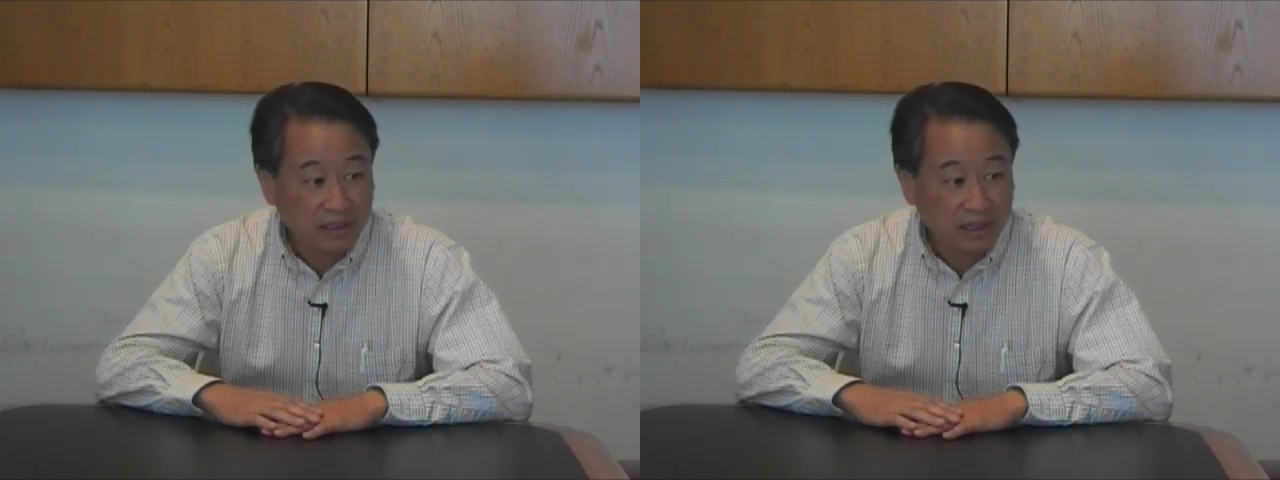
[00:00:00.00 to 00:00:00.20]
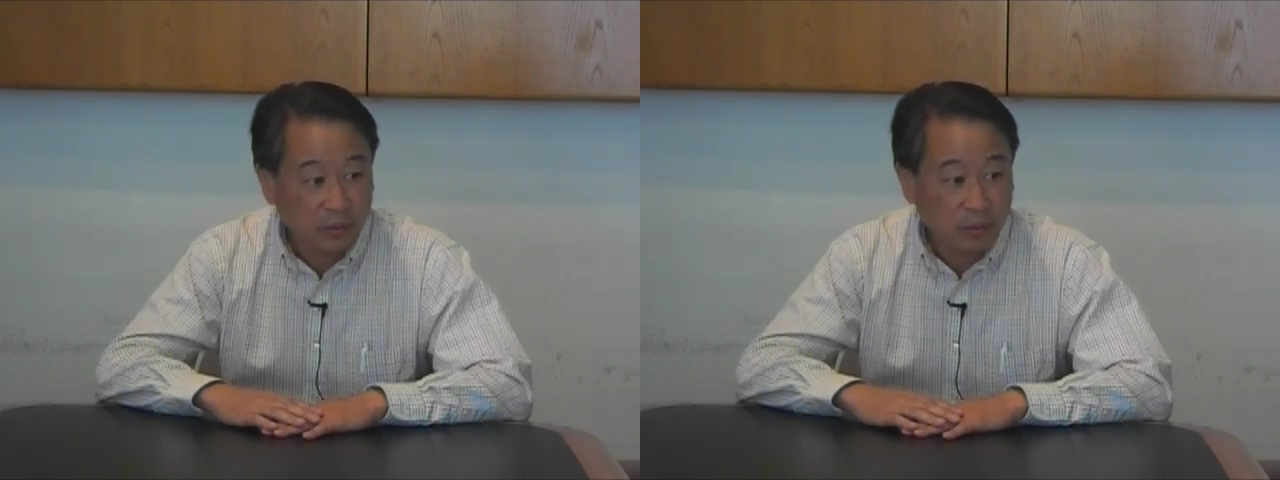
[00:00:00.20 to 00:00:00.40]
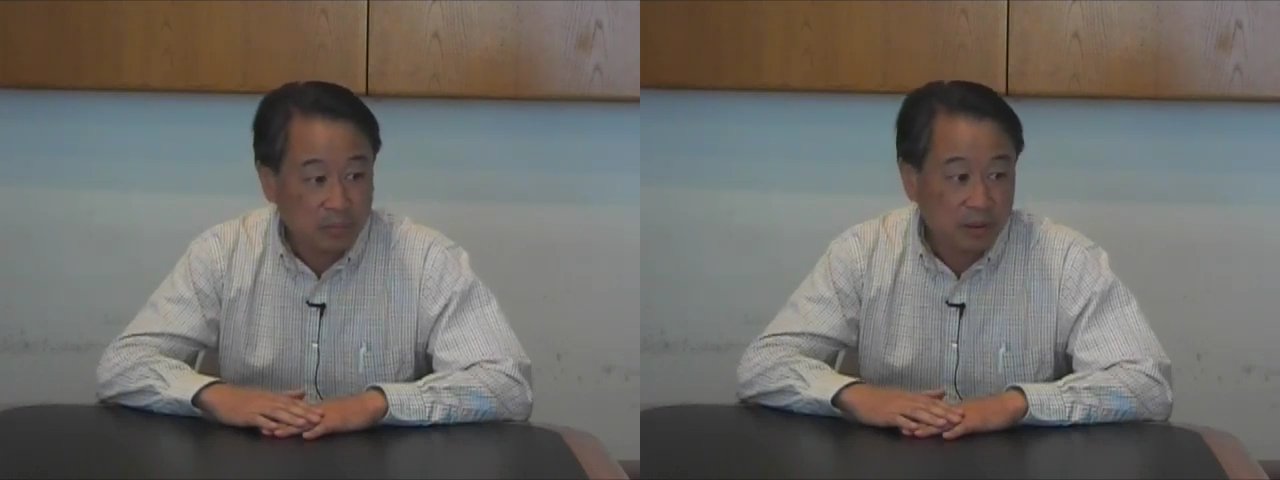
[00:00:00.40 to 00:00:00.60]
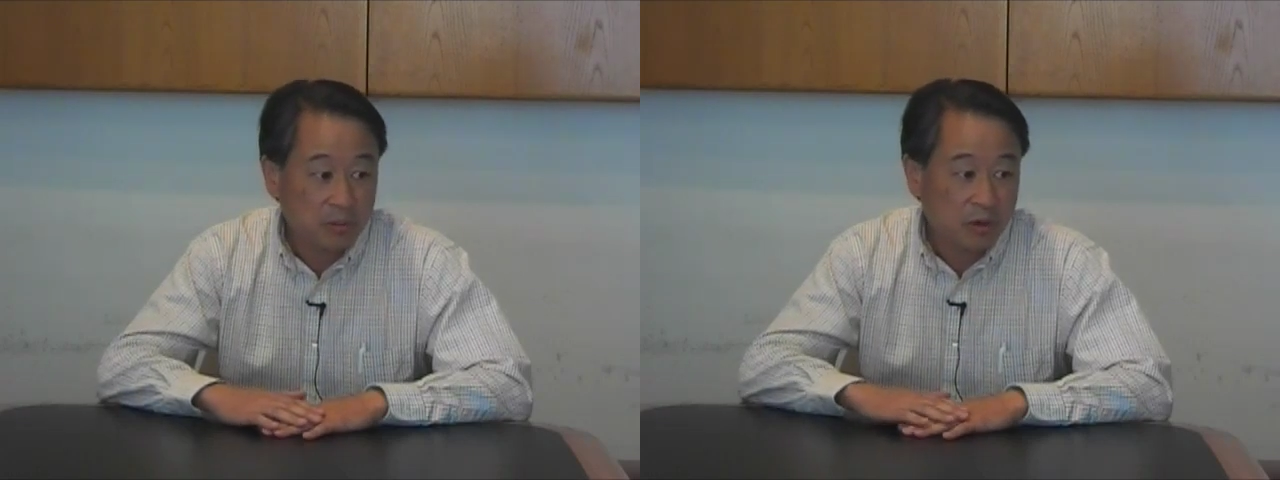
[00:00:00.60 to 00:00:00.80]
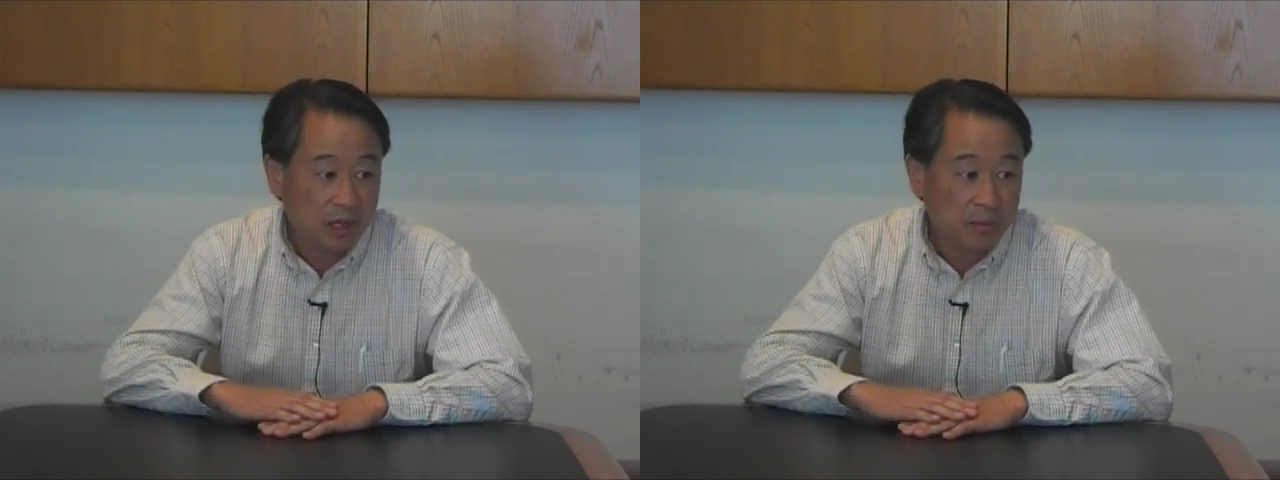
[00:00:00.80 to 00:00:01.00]
it would be
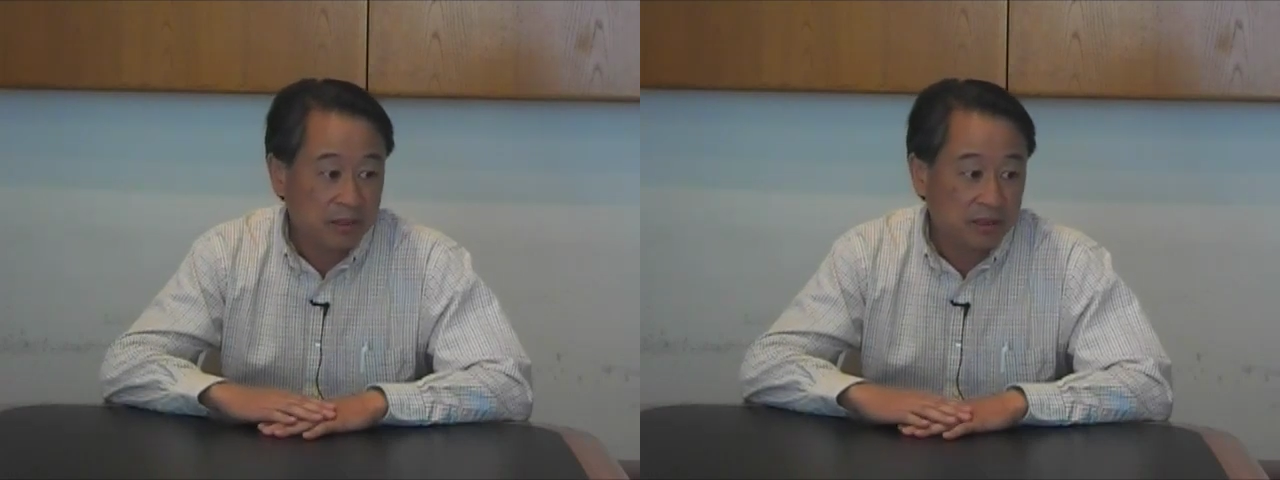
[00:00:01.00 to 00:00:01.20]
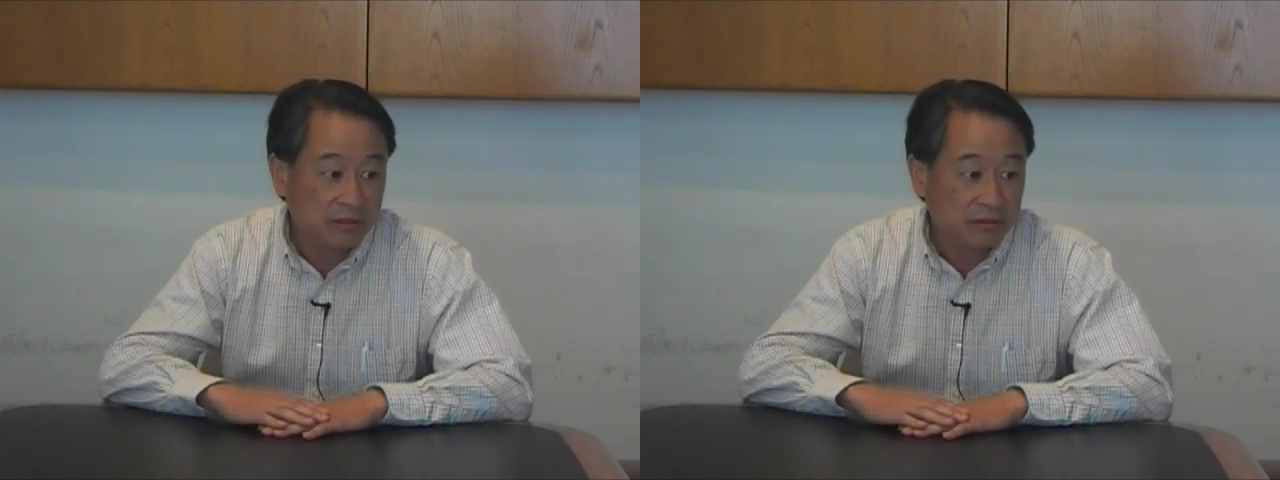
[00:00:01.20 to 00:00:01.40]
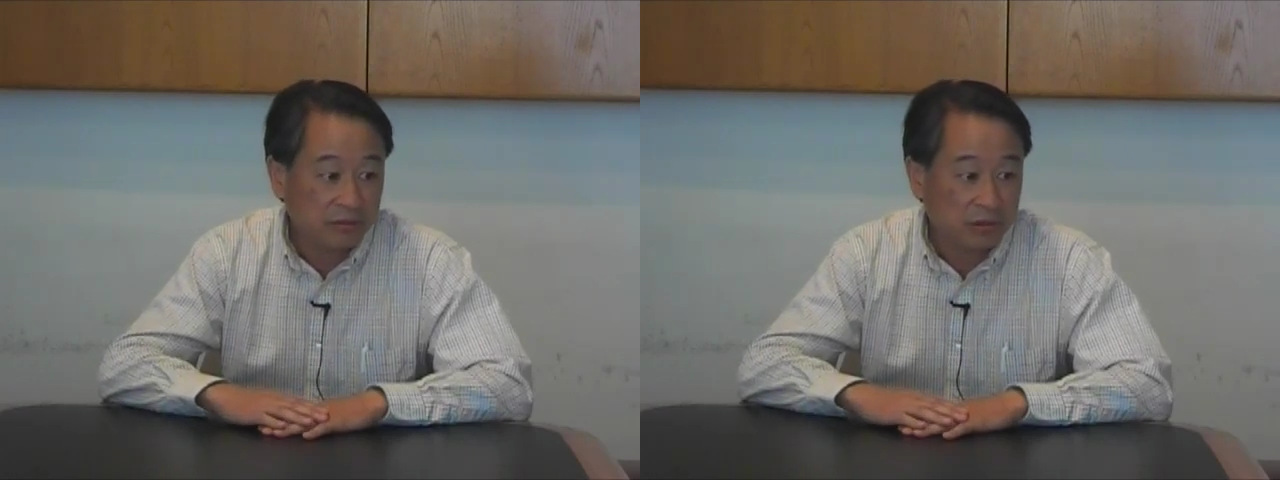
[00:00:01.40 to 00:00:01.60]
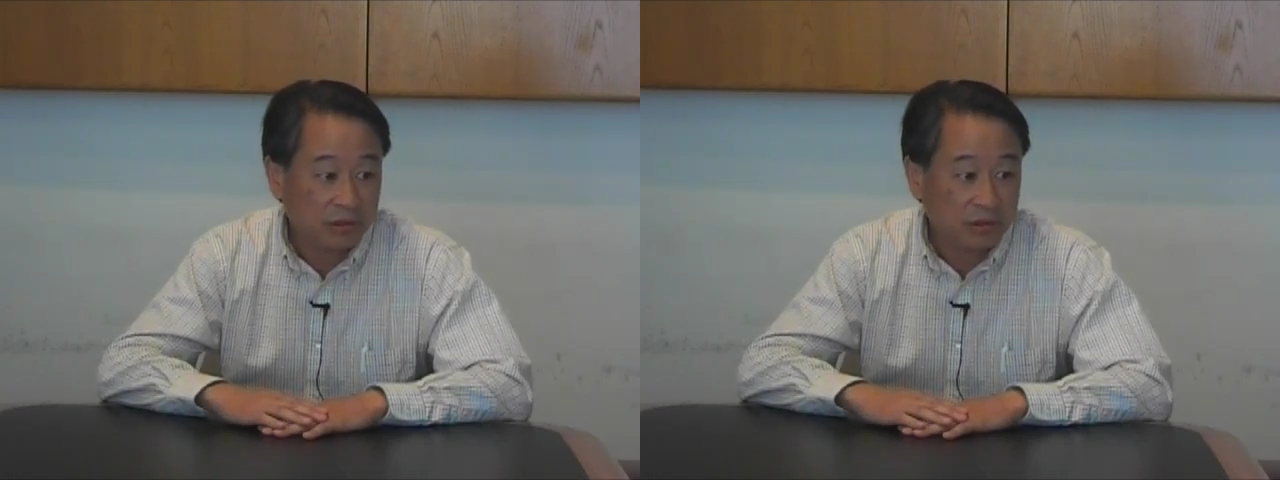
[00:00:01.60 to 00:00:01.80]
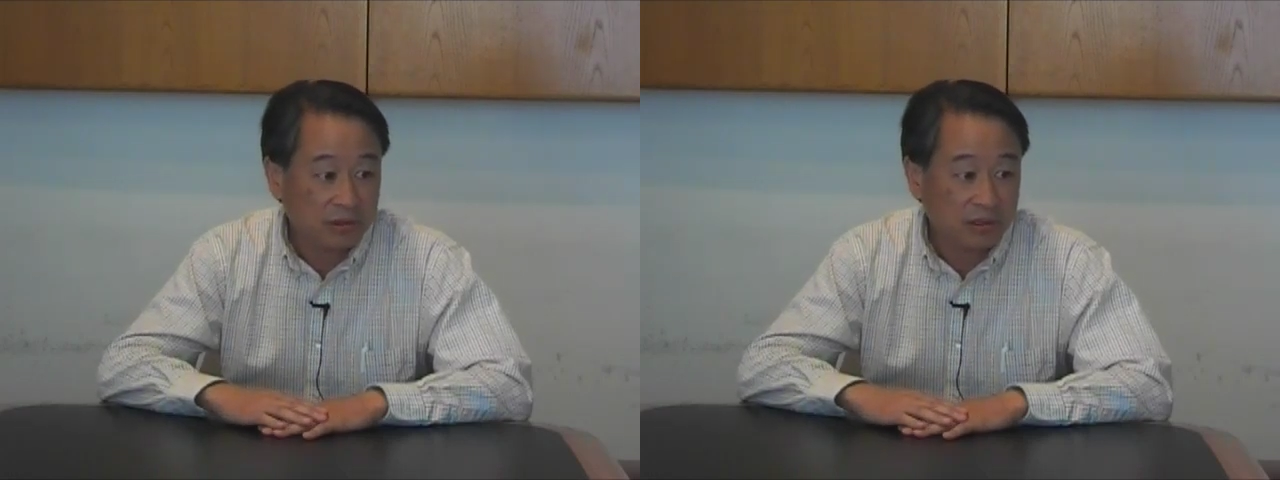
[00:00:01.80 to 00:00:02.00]
prohibitive
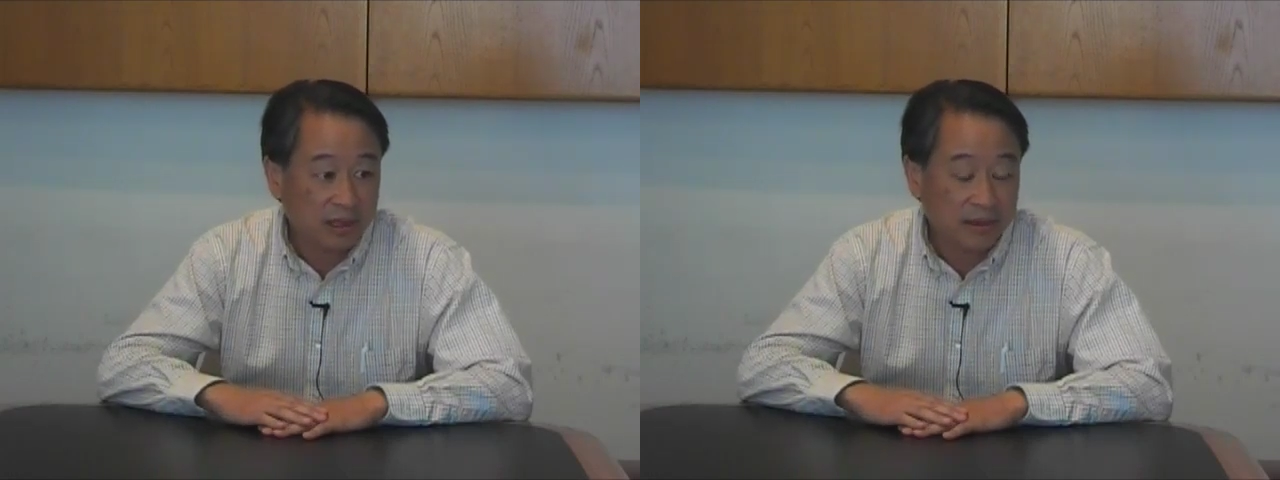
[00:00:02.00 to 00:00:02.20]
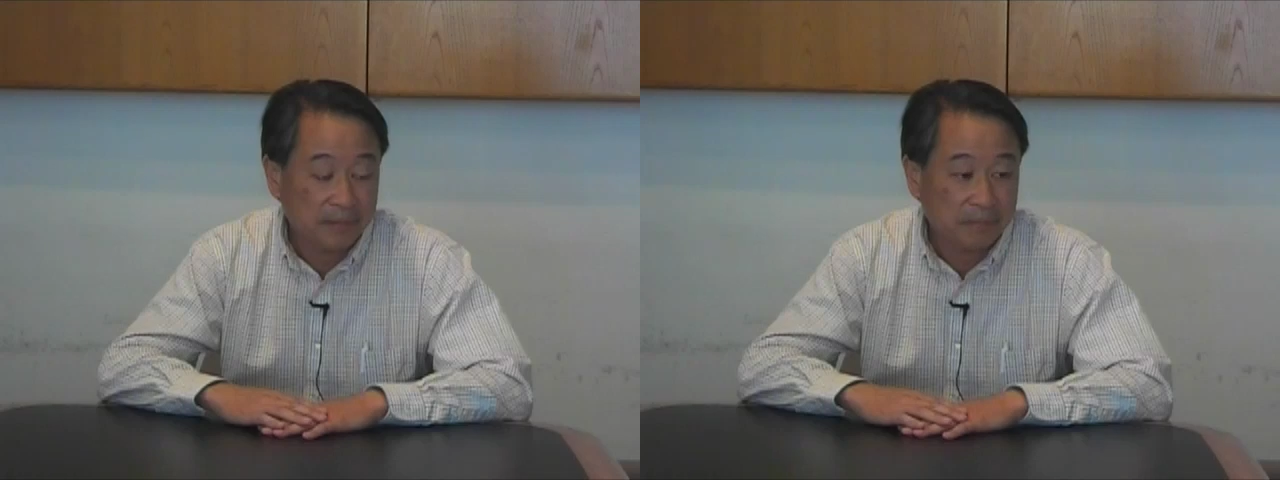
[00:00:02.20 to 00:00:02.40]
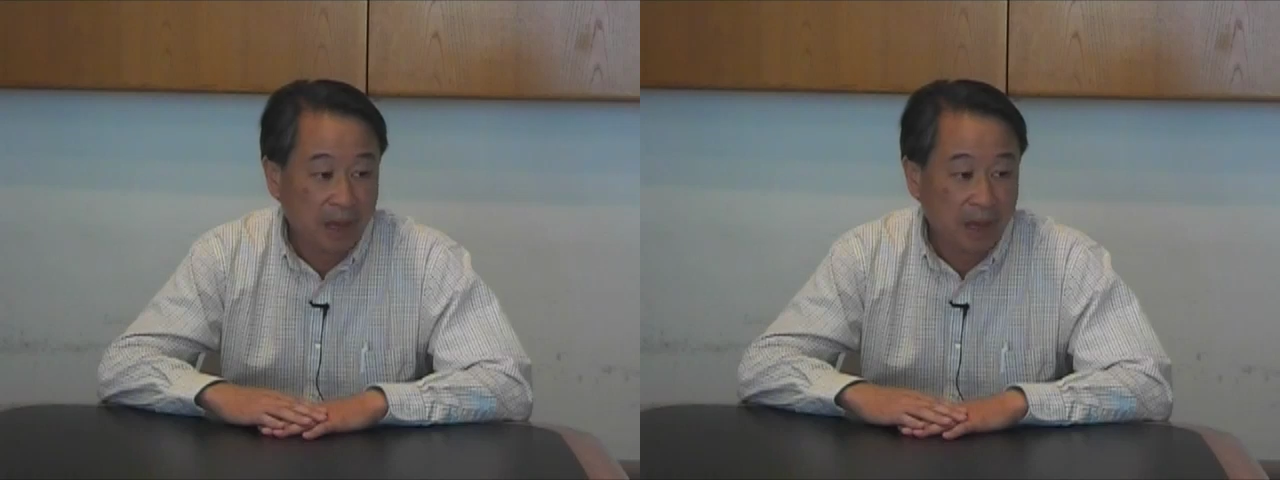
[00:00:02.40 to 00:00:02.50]
for um,